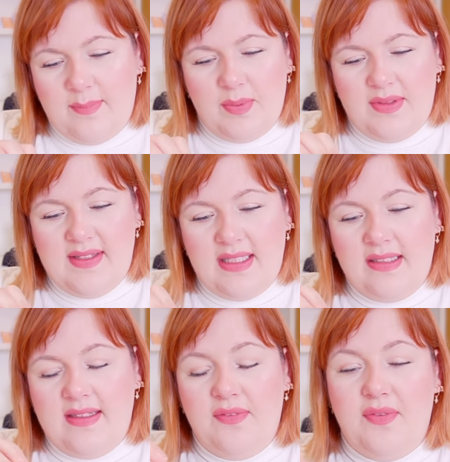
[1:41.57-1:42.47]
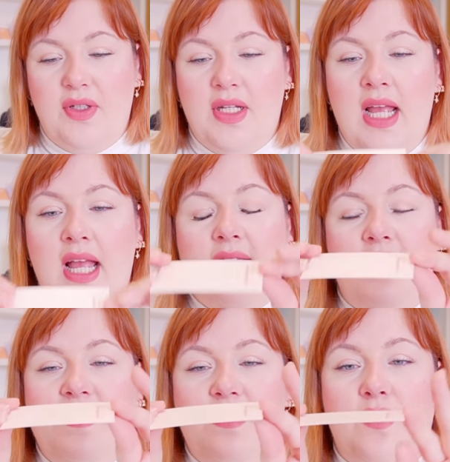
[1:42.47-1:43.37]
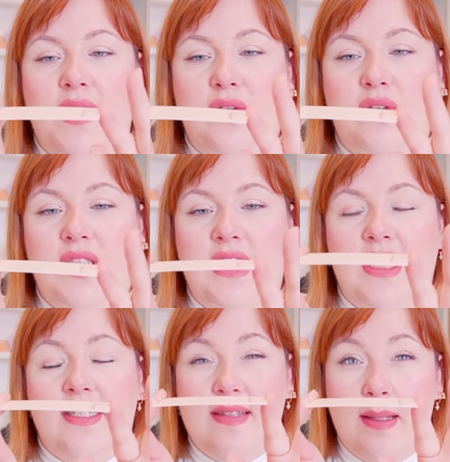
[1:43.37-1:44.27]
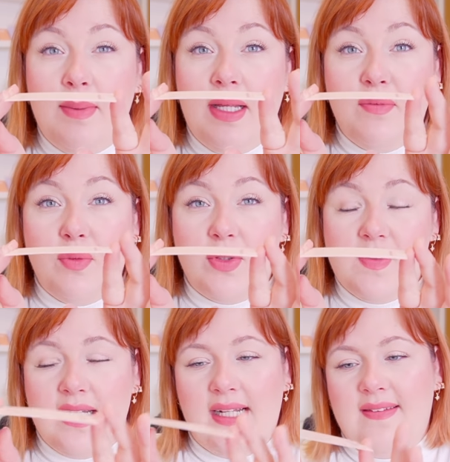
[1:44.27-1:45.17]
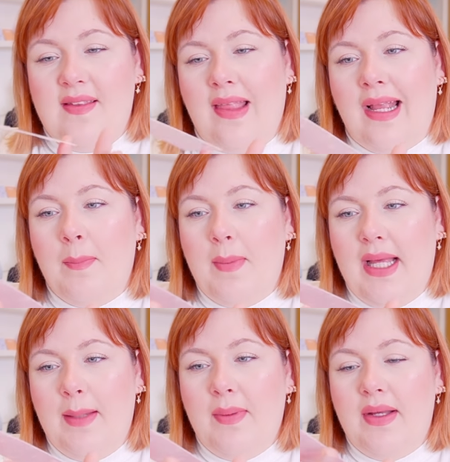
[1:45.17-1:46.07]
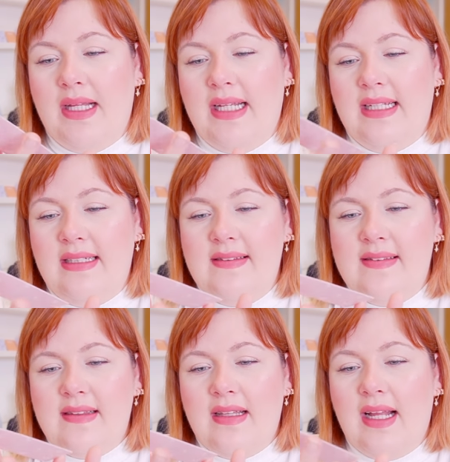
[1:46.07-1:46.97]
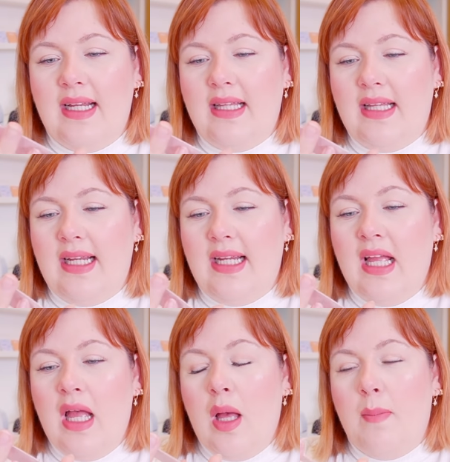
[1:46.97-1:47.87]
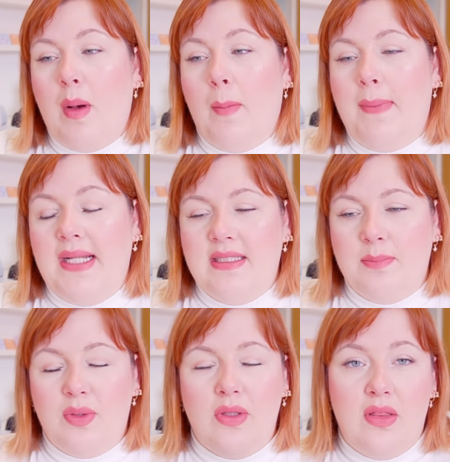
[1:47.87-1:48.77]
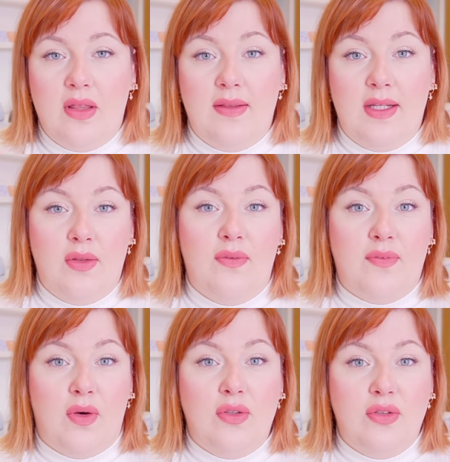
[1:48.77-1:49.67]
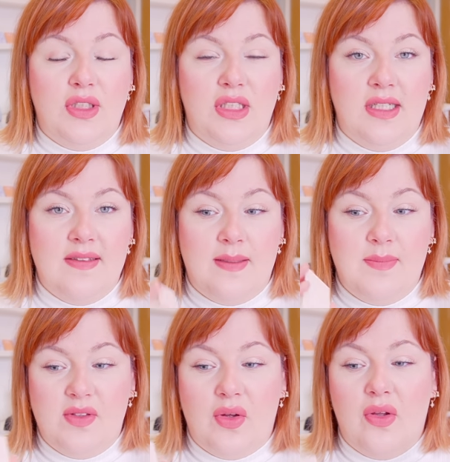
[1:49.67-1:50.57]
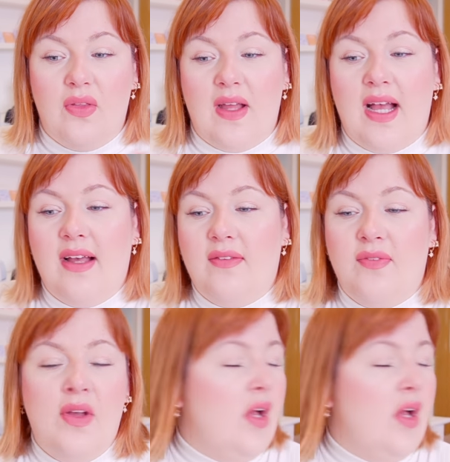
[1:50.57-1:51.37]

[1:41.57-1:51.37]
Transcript: But it's a little different. This is 300 GSM, even though it's a nice thick paper. It is slightly more bendable than the other 400 GSM stocks that I've